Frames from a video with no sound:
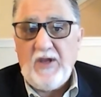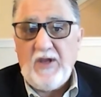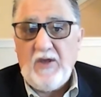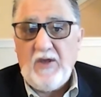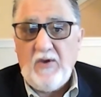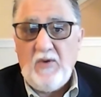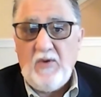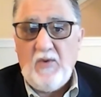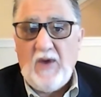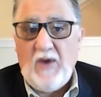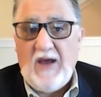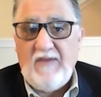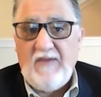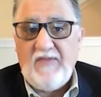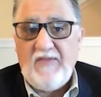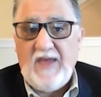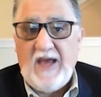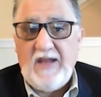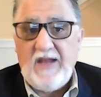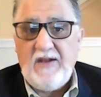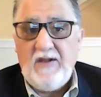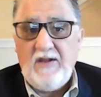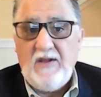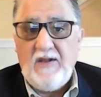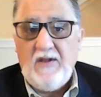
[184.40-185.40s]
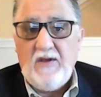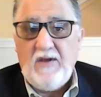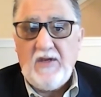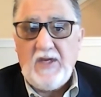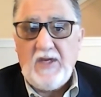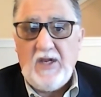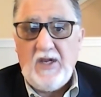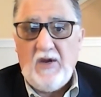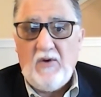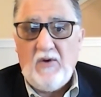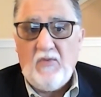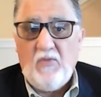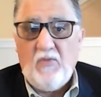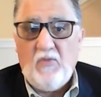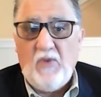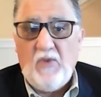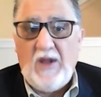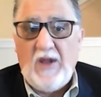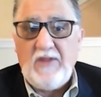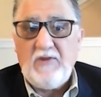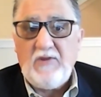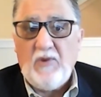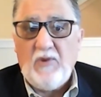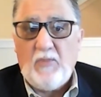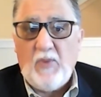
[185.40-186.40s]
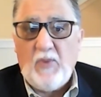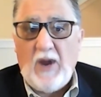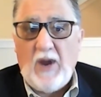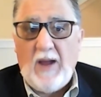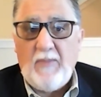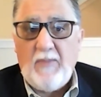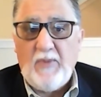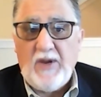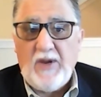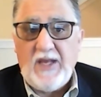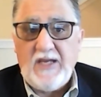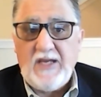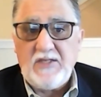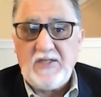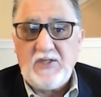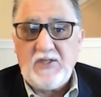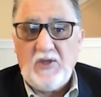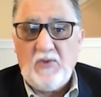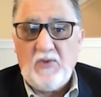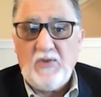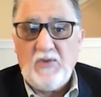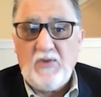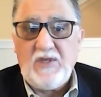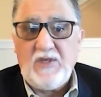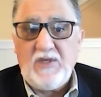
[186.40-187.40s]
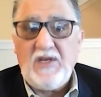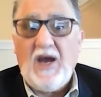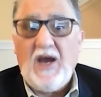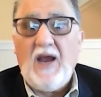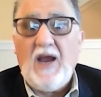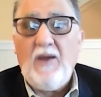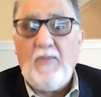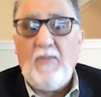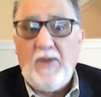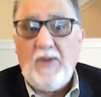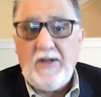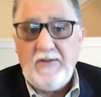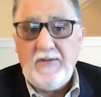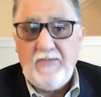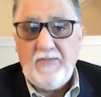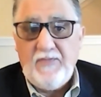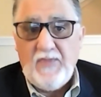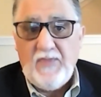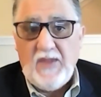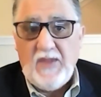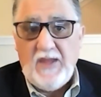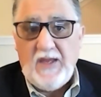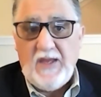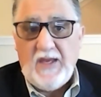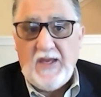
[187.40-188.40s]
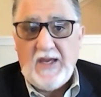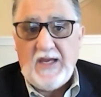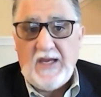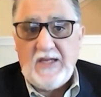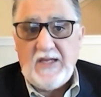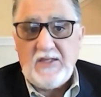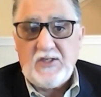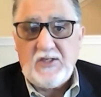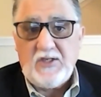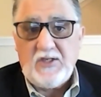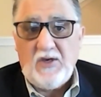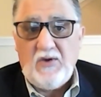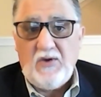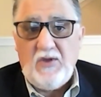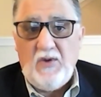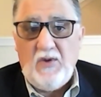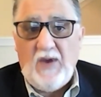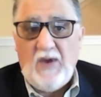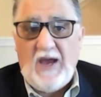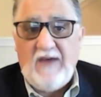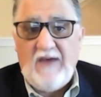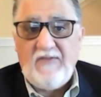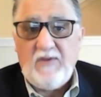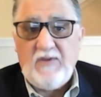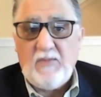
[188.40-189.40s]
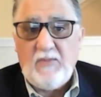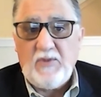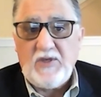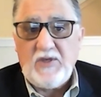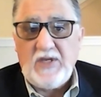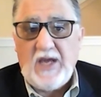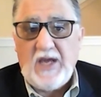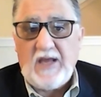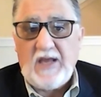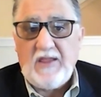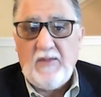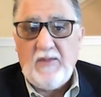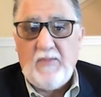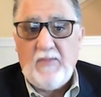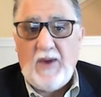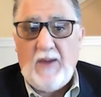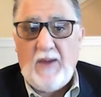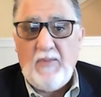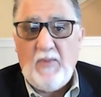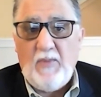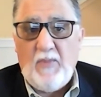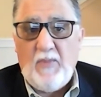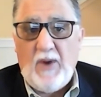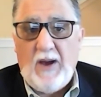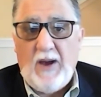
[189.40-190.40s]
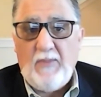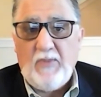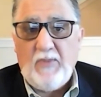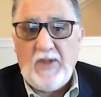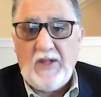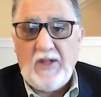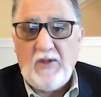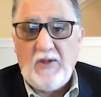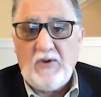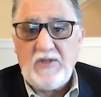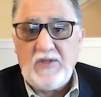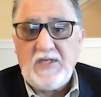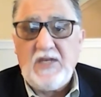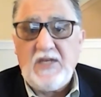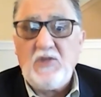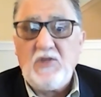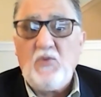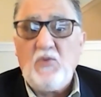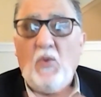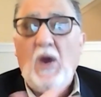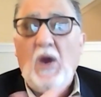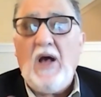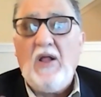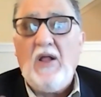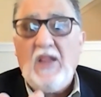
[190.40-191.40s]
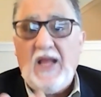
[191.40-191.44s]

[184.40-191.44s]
who have that, rental property as their retirement. And so you have to protect the mom and pop landlords as well